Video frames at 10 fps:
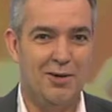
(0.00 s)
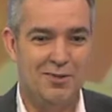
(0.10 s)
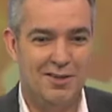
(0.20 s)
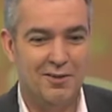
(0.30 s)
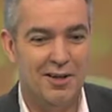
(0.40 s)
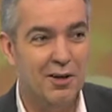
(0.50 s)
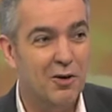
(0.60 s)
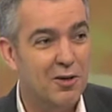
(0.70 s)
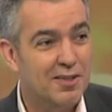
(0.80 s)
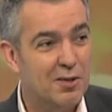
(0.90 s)
Absolutely.
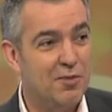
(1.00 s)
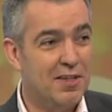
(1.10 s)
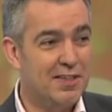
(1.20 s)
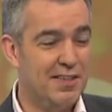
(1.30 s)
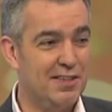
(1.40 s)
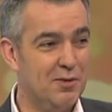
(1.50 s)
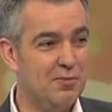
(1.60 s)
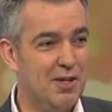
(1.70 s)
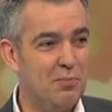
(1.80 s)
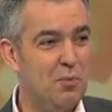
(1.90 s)
Look, some of these
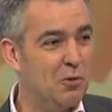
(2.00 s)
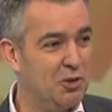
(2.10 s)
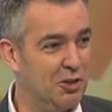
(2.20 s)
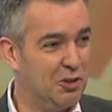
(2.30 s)
systems are motion